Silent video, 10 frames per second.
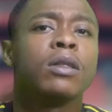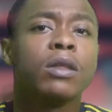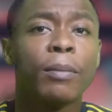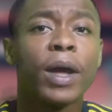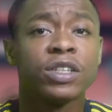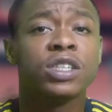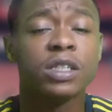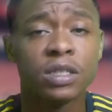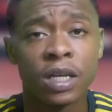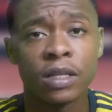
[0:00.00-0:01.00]
The match
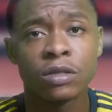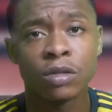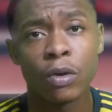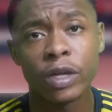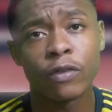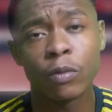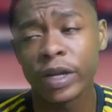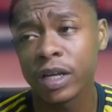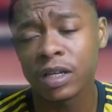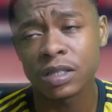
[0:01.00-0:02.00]
sheet said. So either
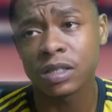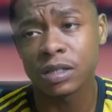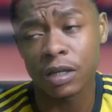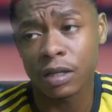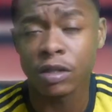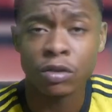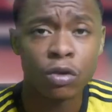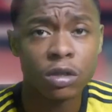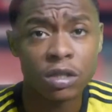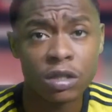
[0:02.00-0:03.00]
way, they
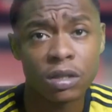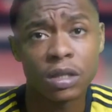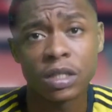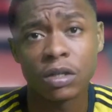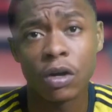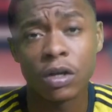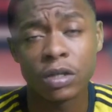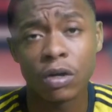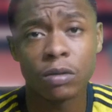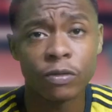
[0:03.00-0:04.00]
took the lead
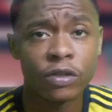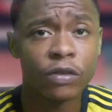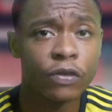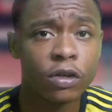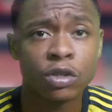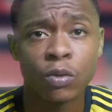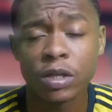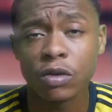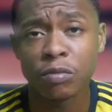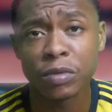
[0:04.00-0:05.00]
early on within the first
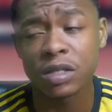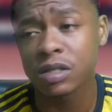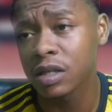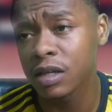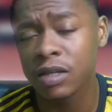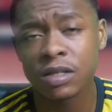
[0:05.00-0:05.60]
20 odd minutes, and then